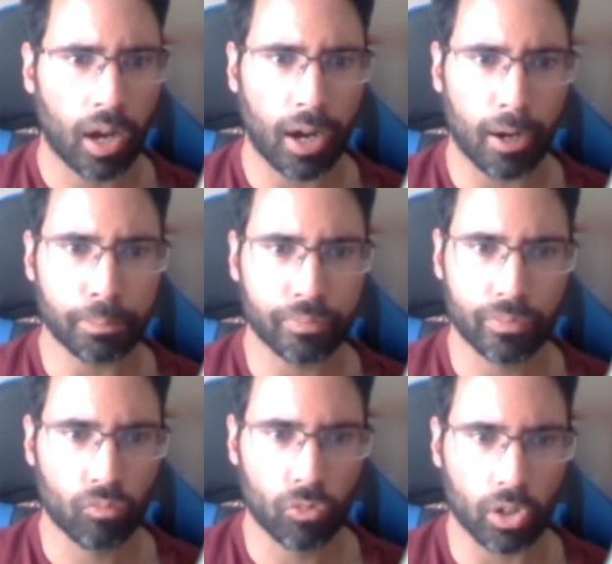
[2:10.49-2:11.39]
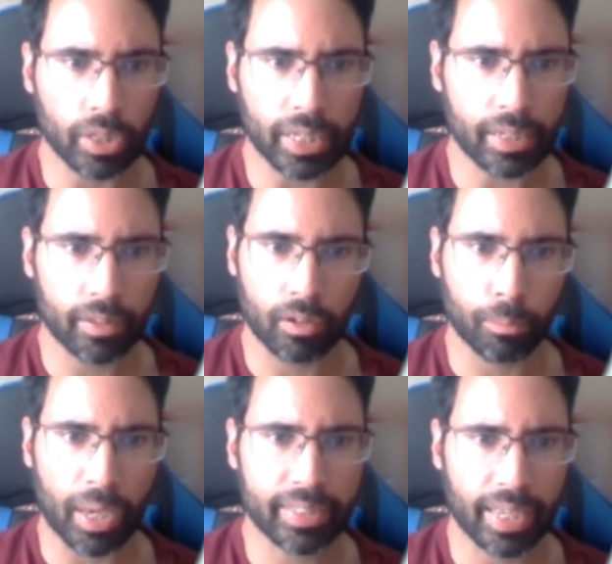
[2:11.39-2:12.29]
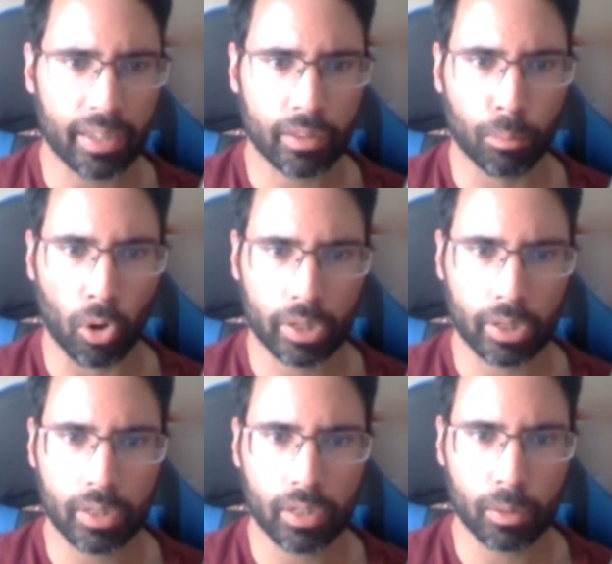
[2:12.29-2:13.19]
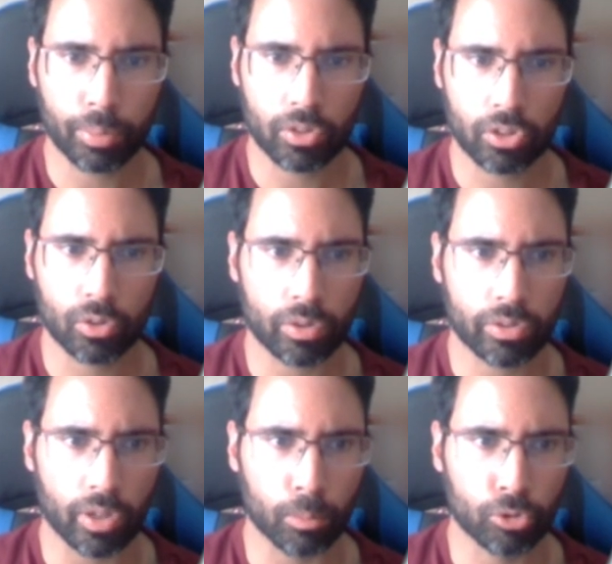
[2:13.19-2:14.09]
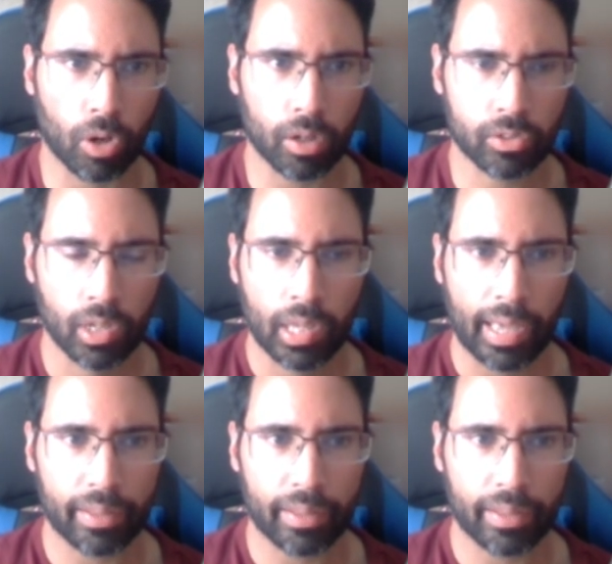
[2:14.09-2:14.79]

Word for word: Um, they're, lead, they're maintaining their market leading position with some drugs,